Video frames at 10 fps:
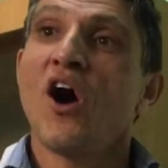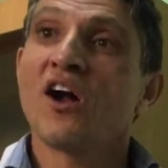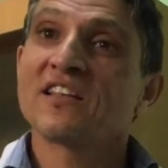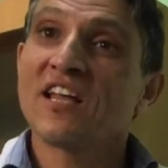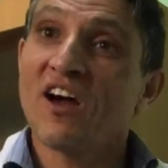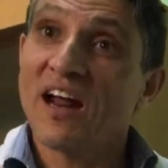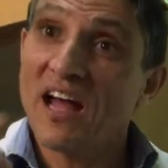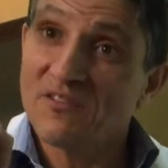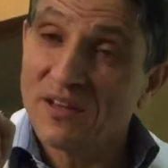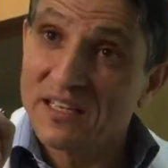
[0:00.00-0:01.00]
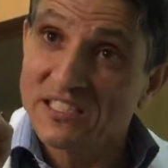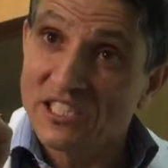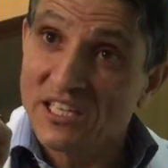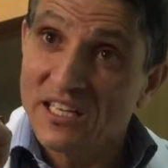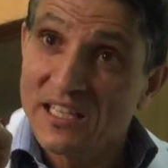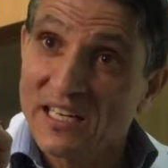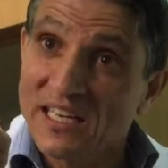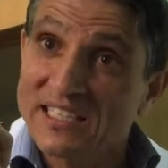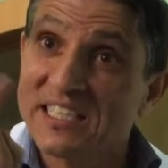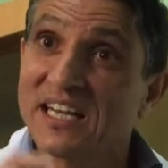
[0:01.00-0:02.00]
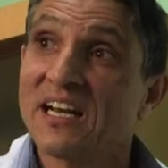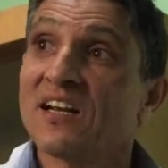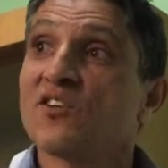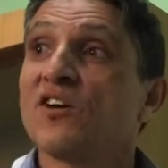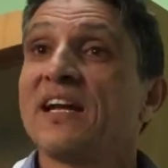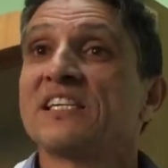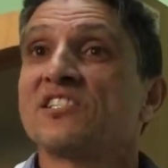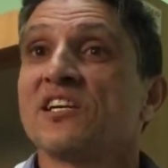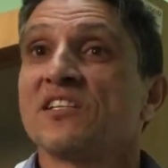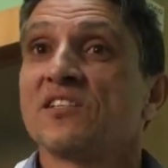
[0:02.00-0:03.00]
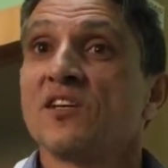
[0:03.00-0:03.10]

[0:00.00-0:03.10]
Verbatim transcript: or they are having chi electrical connection.